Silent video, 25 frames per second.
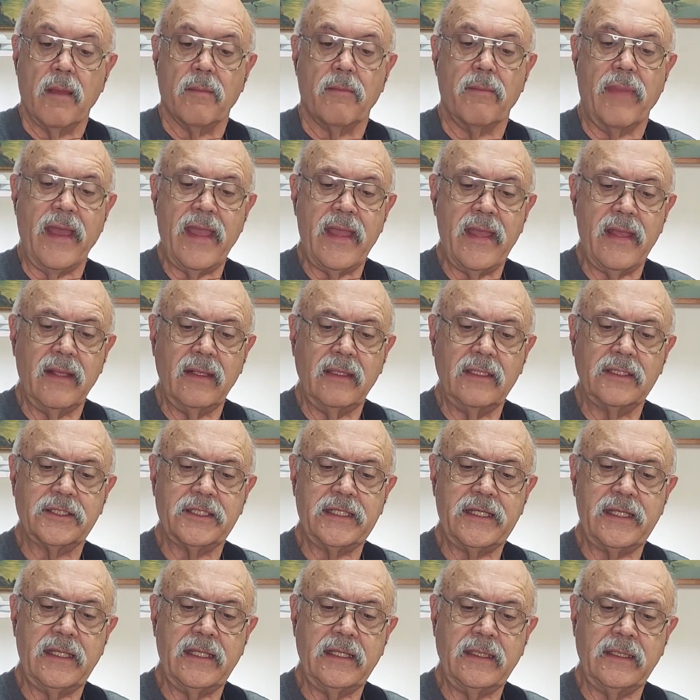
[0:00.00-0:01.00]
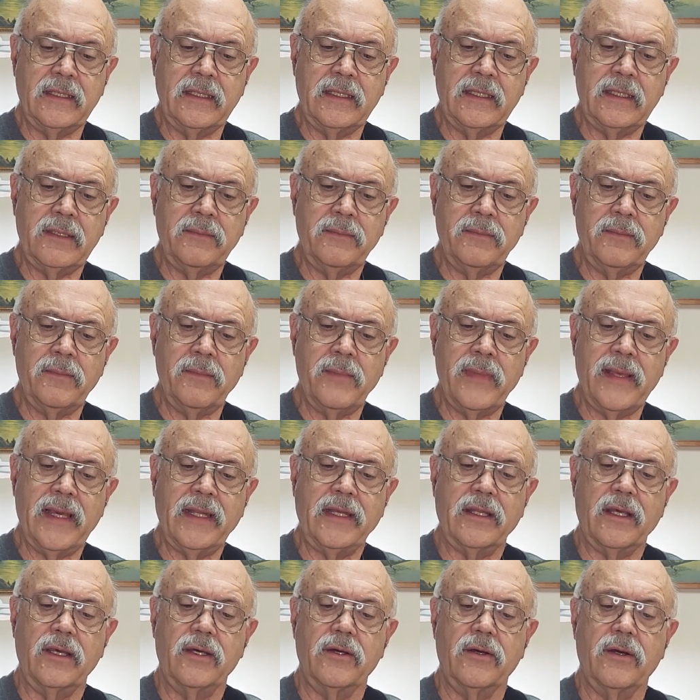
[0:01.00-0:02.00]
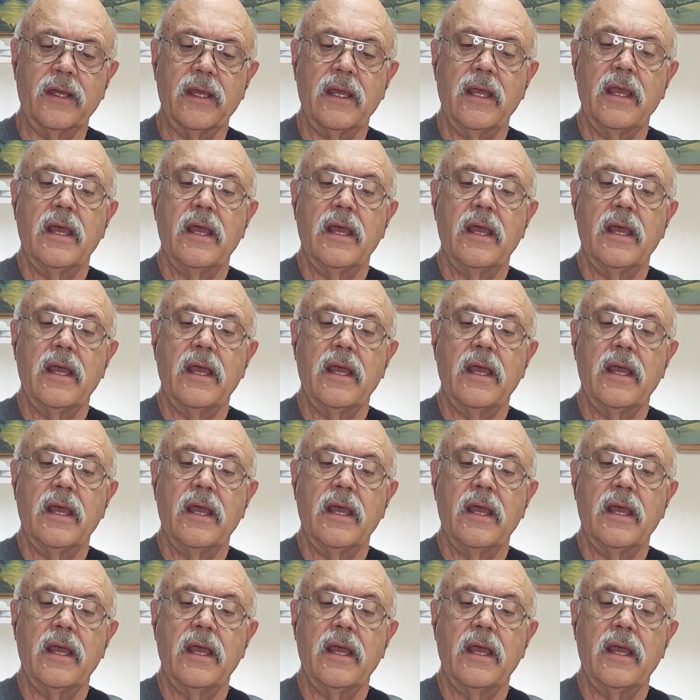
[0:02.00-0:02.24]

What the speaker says: bales in the meadow